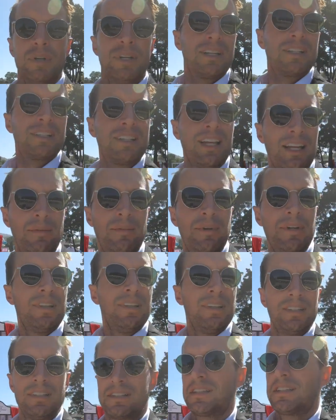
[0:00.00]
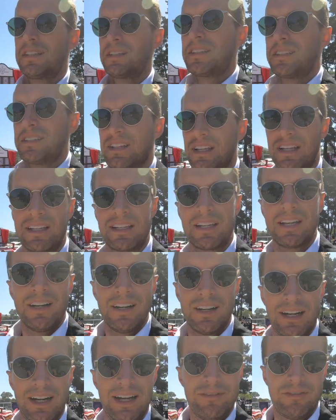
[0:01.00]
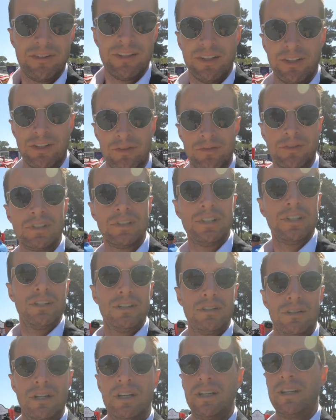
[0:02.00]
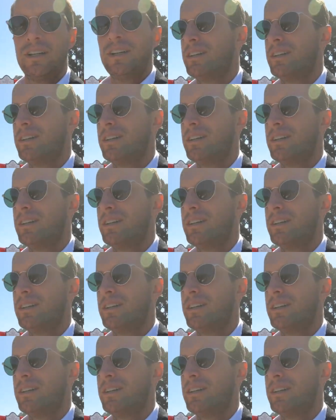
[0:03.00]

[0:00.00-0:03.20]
Pretty excited about this. This is like car heaven overload.